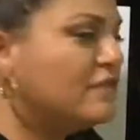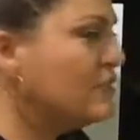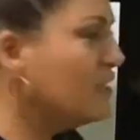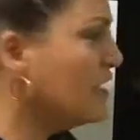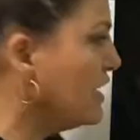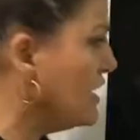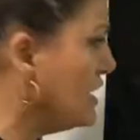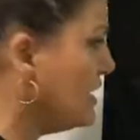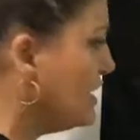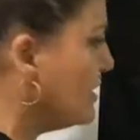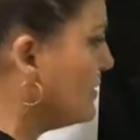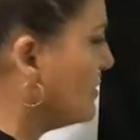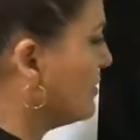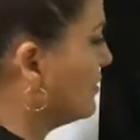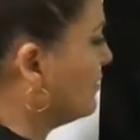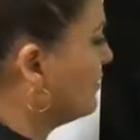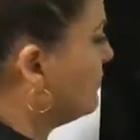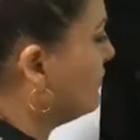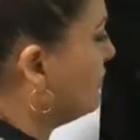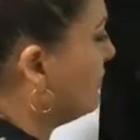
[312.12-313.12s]
The
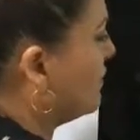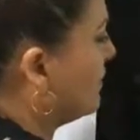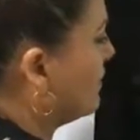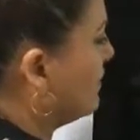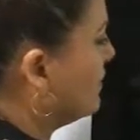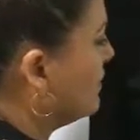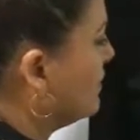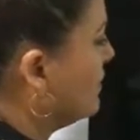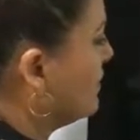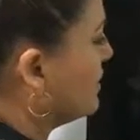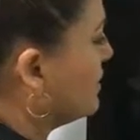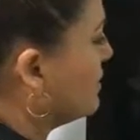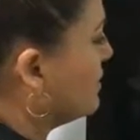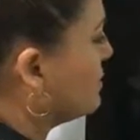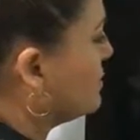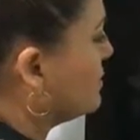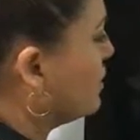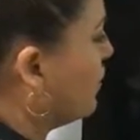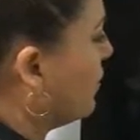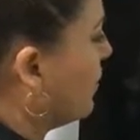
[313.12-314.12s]
eagle. Very good.
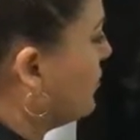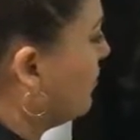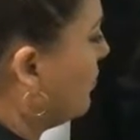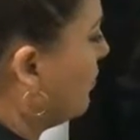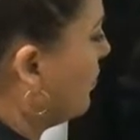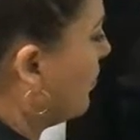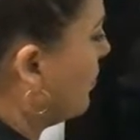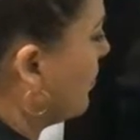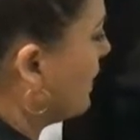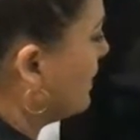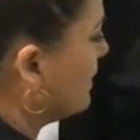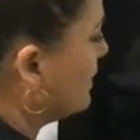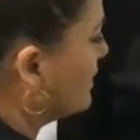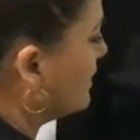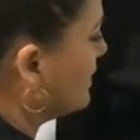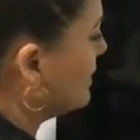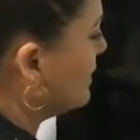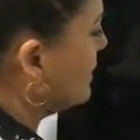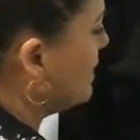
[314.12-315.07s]
So we point